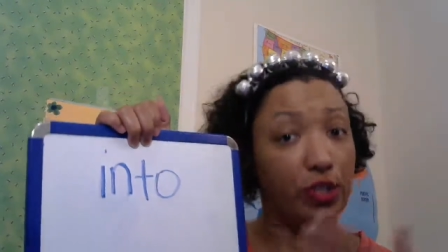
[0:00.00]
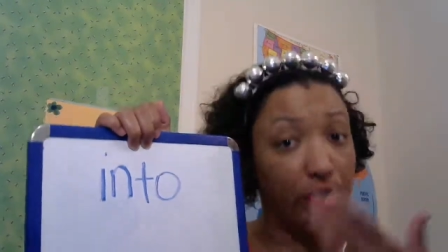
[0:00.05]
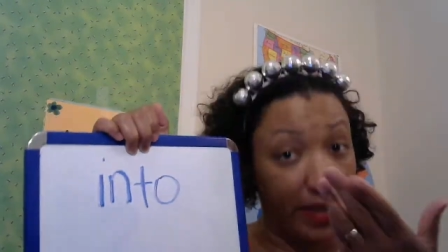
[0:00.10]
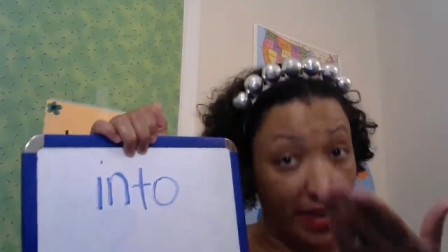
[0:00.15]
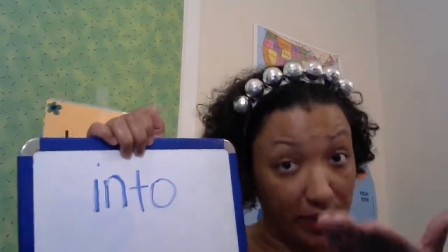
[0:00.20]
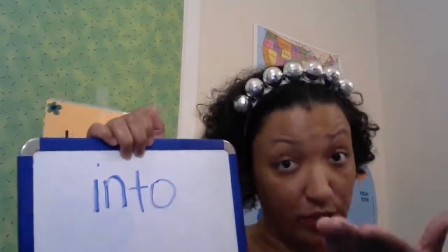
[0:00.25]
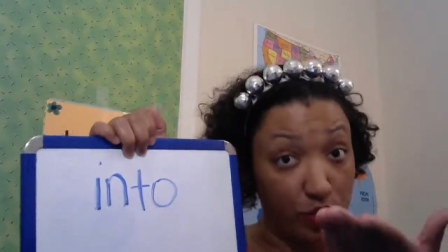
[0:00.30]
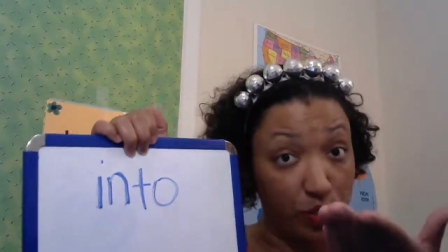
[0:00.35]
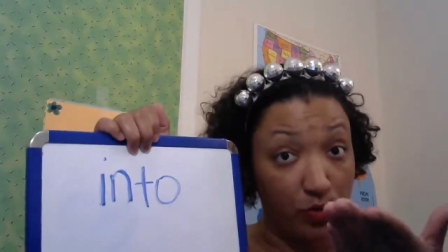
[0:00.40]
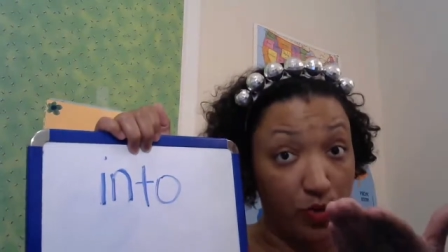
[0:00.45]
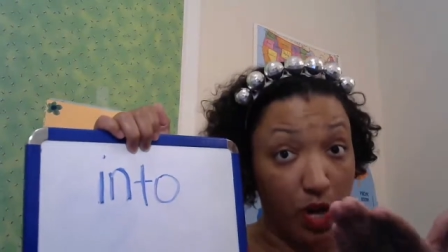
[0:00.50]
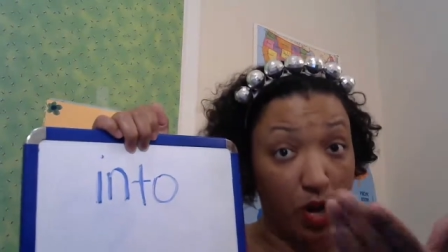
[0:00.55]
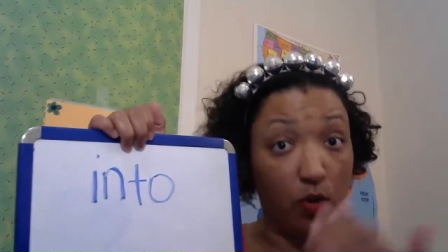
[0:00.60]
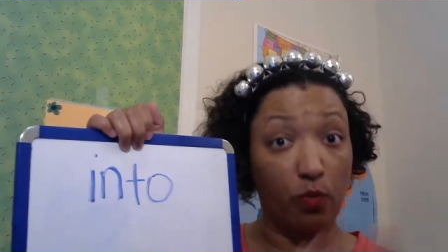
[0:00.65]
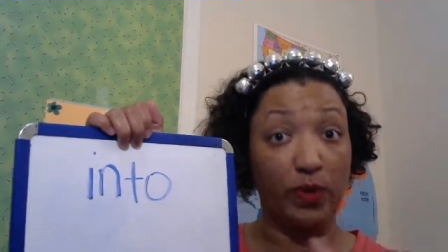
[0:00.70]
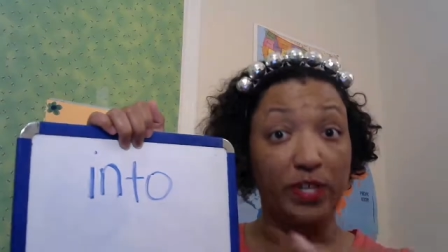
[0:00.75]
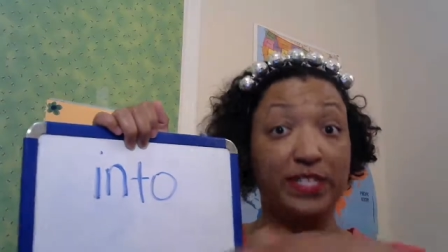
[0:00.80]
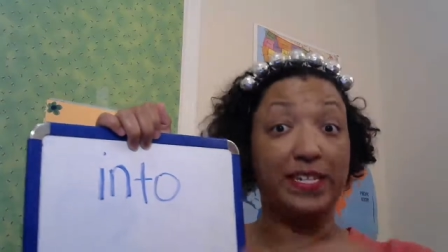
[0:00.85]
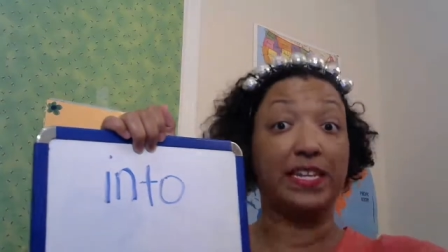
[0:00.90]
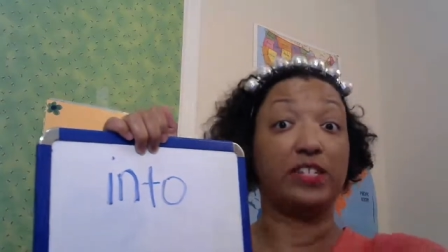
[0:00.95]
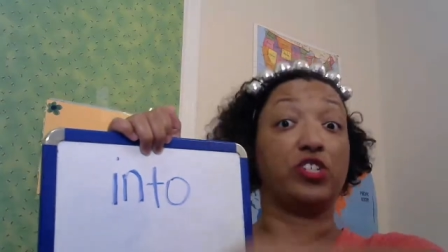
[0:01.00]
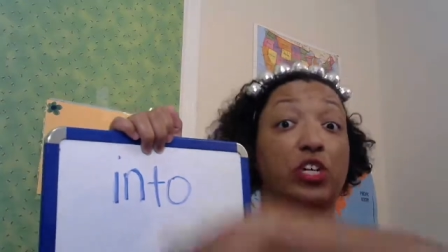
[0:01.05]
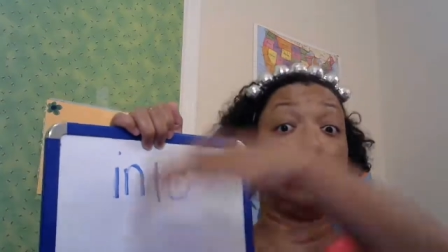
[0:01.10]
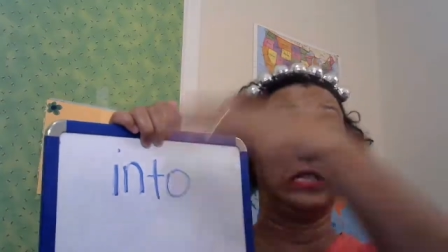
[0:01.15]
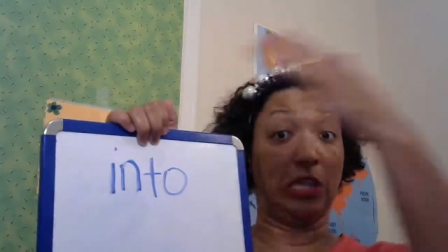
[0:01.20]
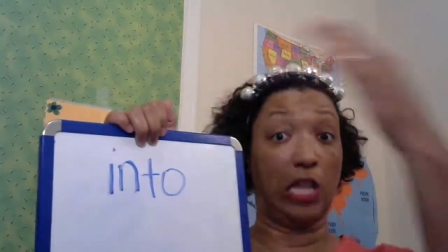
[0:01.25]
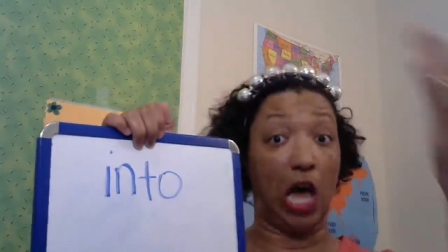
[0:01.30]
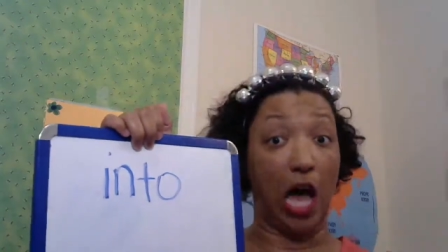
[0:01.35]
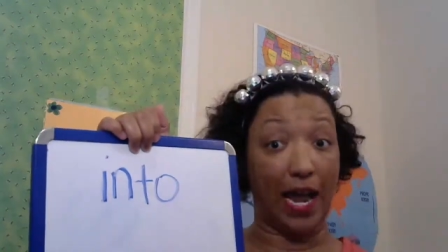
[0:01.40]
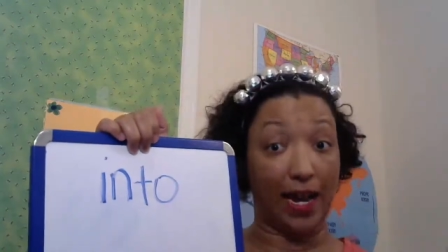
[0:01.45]
As you know, we teach a
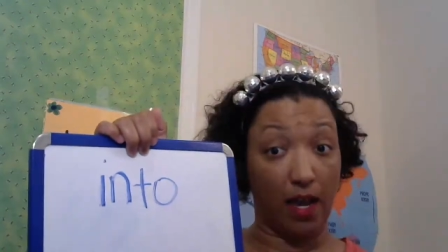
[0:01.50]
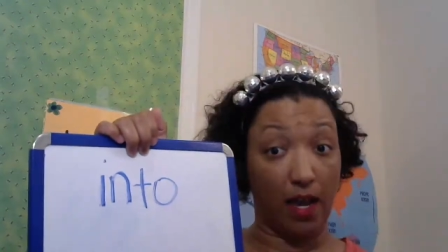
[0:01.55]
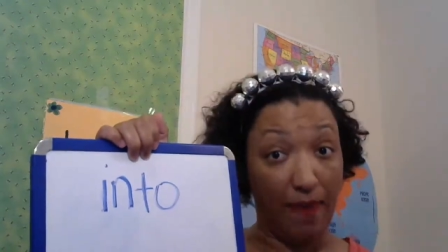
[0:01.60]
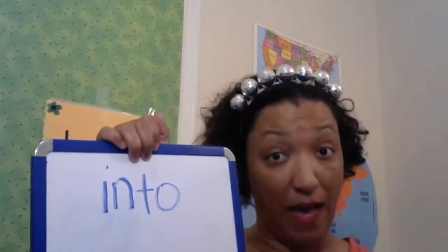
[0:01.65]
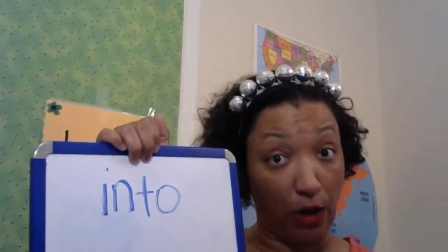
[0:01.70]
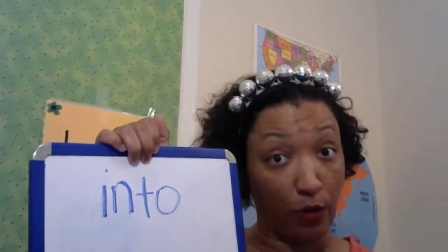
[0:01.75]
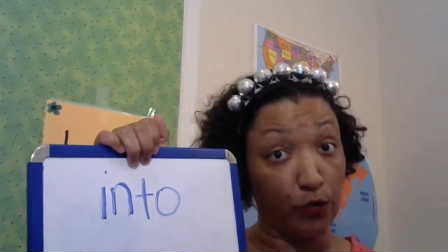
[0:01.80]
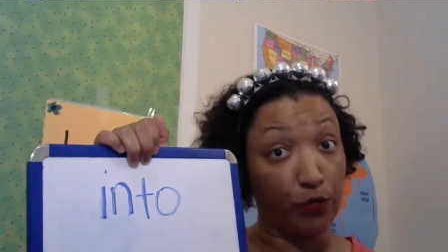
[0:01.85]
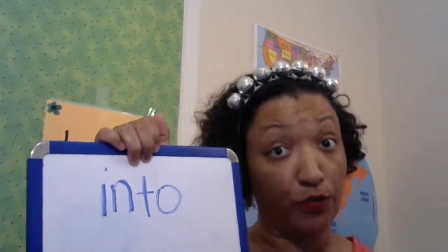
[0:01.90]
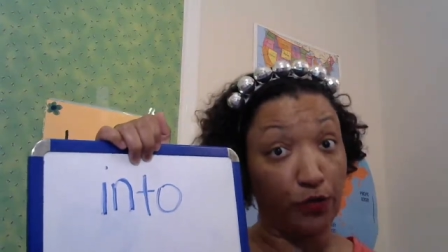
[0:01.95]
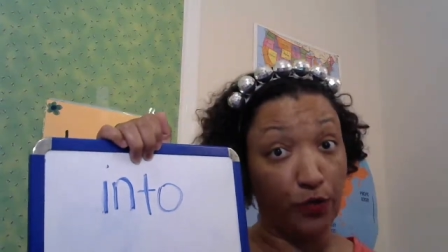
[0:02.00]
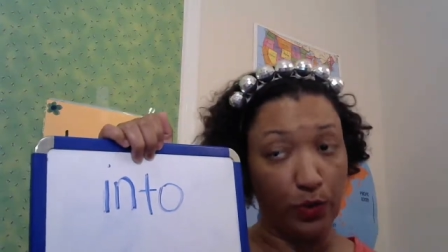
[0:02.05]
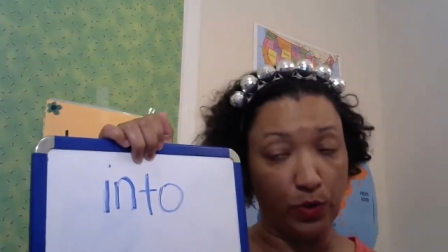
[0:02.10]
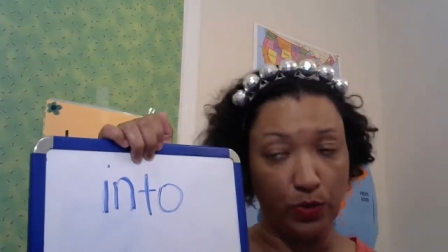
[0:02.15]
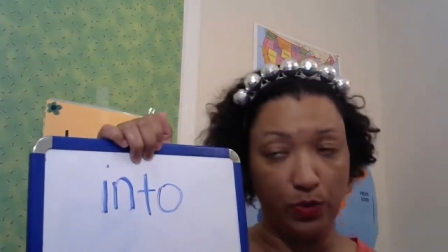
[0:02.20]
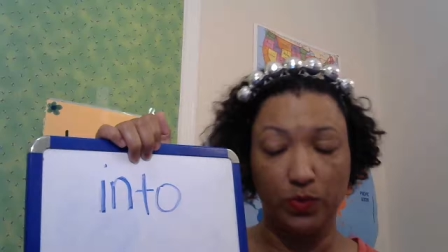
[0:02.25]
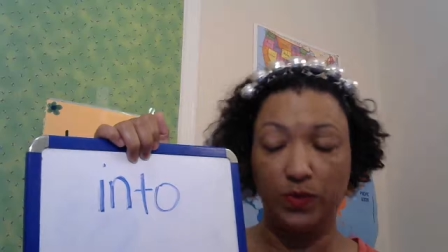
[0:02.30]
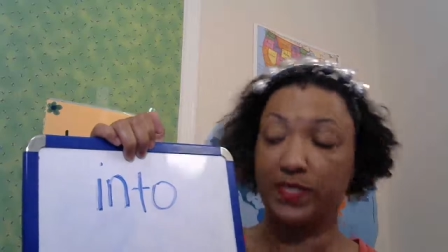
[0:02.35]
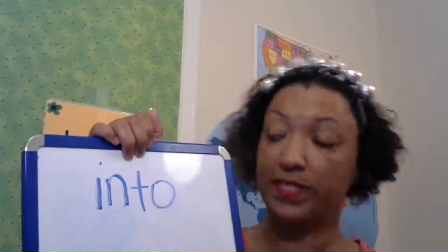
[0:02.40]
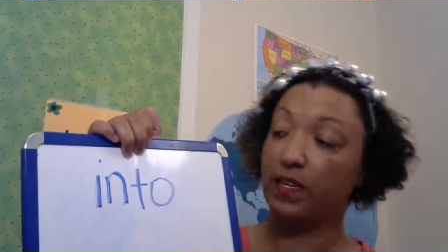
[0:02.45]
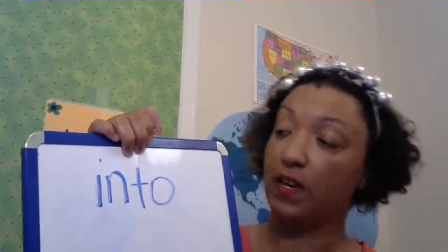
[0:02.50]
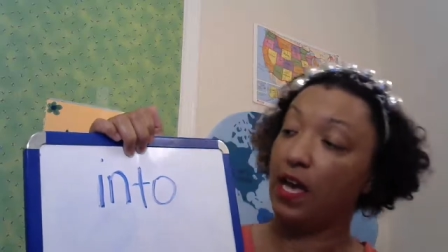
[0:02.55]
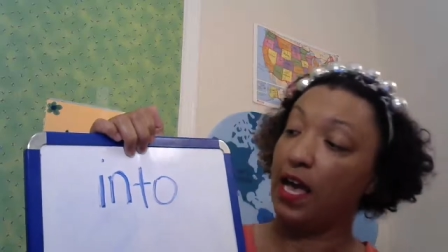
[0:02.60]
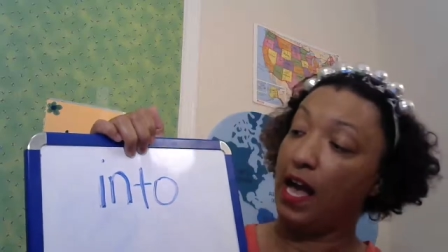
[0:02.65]
lot about foods,